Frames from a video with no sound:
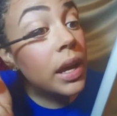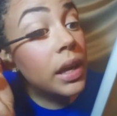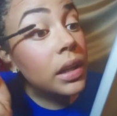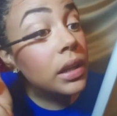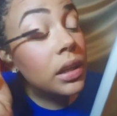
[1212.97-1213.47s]

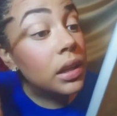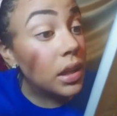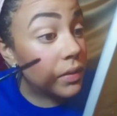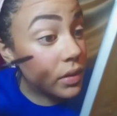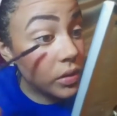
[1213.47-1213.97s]
And
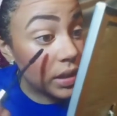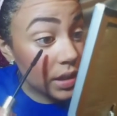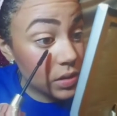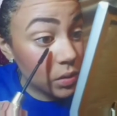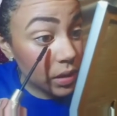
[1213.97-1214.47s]
even though
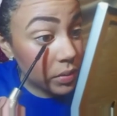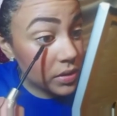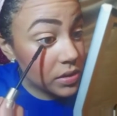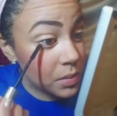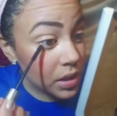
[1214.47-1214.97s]
he is a
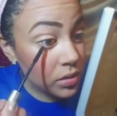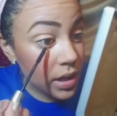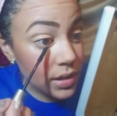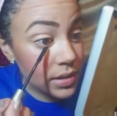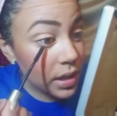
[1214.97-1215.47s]
great businessman,
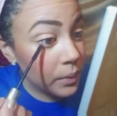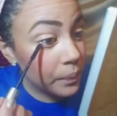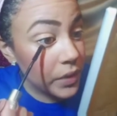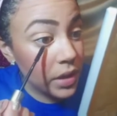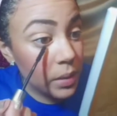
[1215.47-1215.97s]
you guys,
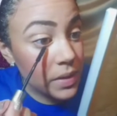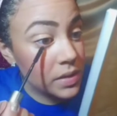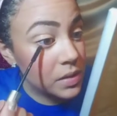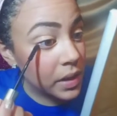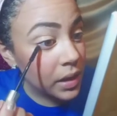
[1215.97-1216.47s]
like, being a
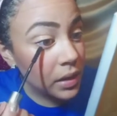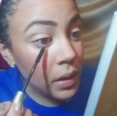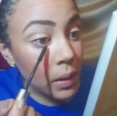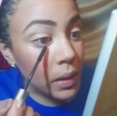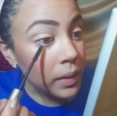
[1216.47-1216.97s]

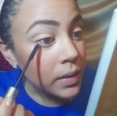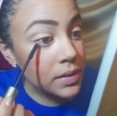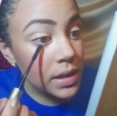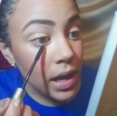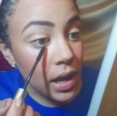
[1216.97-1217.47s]
businessman
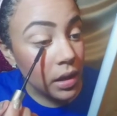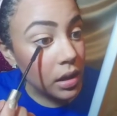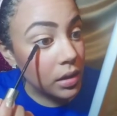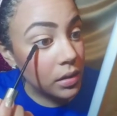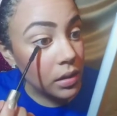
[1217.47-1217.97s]
does
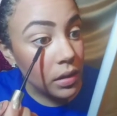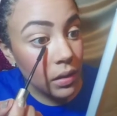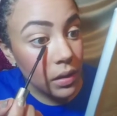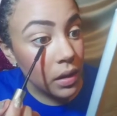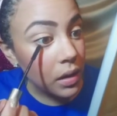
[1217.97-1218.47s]
not
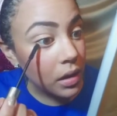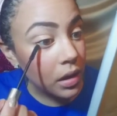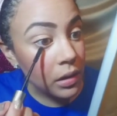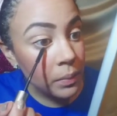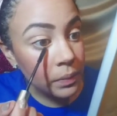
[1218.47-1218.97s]

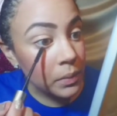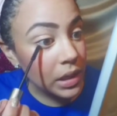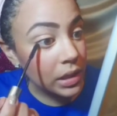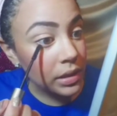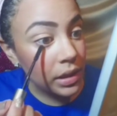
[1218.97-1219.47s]

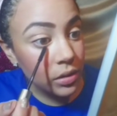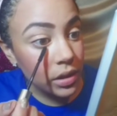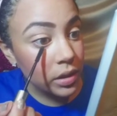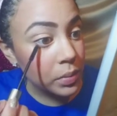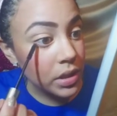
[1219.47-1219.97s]
mean that
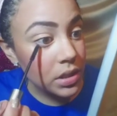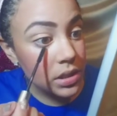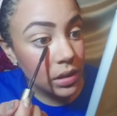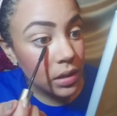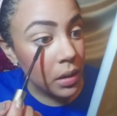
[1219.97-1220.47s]
you're a good
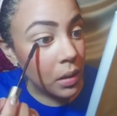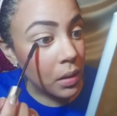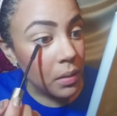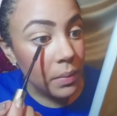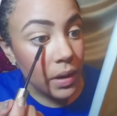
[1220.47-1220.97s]
person.
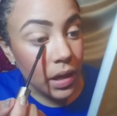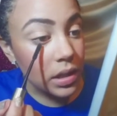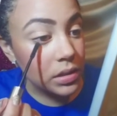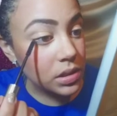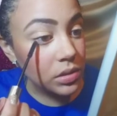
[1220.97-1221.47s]

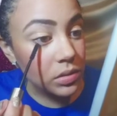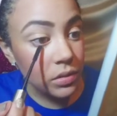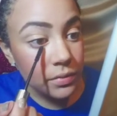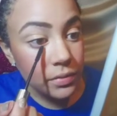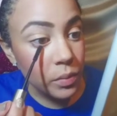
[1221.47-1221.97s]
But in
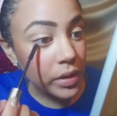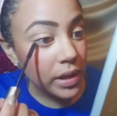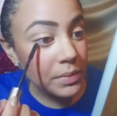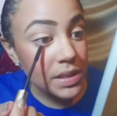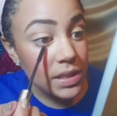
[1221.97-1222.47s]
general, from
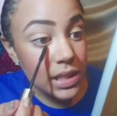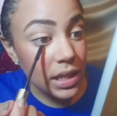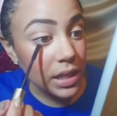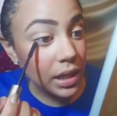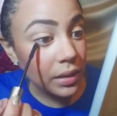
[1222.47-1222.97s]
what I'm
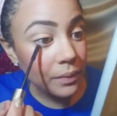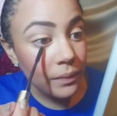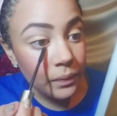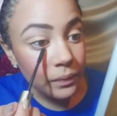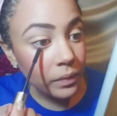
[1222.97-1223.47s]

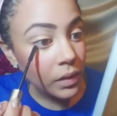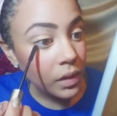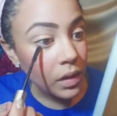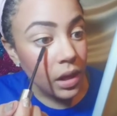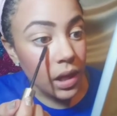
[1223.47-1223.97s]
seeing
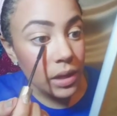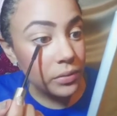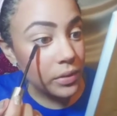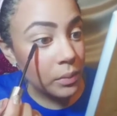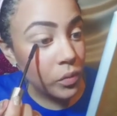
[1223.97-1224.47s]

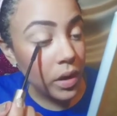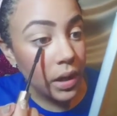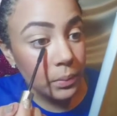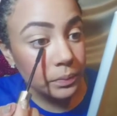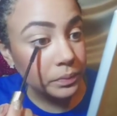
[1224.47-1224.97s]
and from
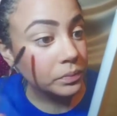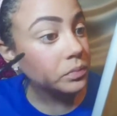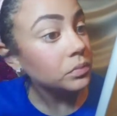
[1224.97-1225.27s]
what